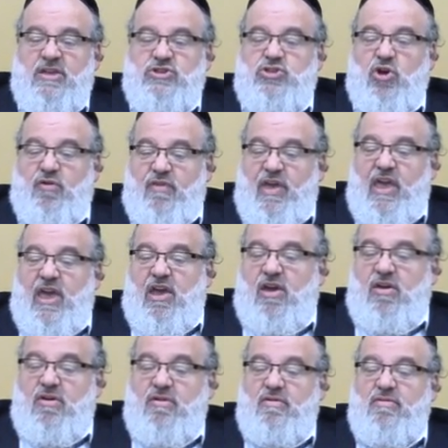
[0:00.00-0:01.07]
So over
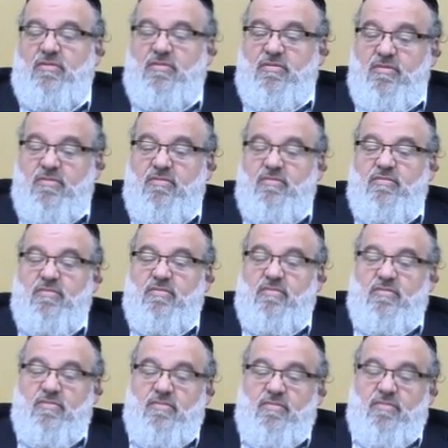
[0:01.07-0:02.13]
here,
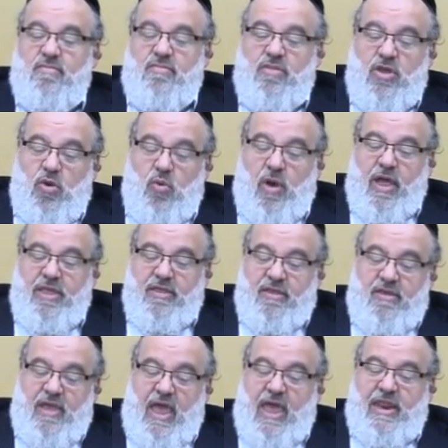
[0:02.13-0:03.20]
he
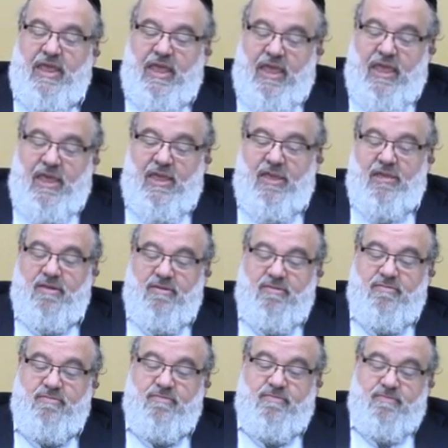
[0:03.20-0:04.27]
went and he
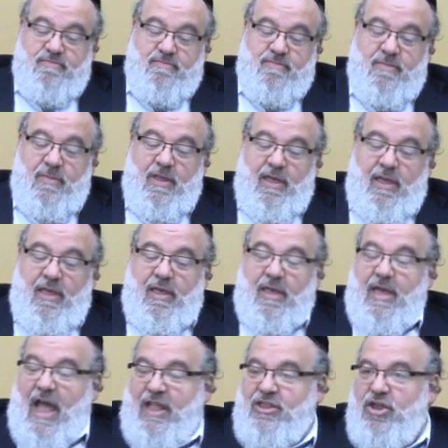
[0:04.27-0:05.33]

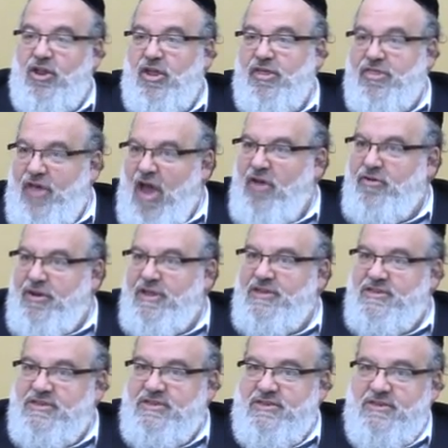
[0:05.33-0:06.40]
got to the
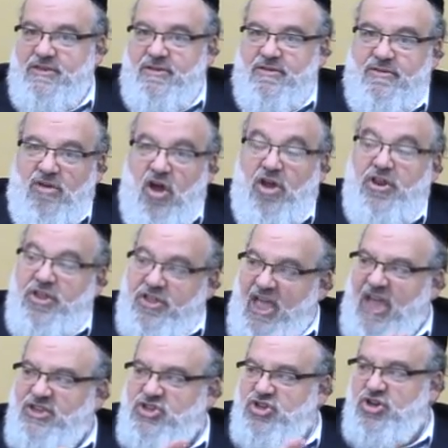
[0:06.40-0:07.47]
authorities,
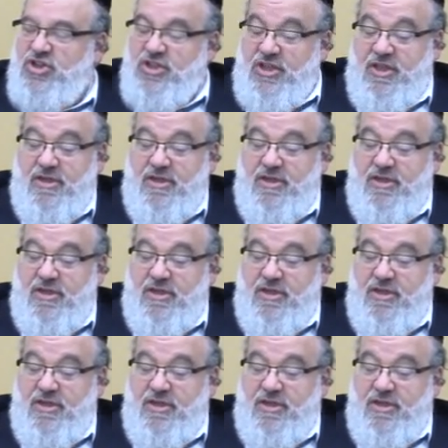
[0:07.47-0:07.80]
unintentional.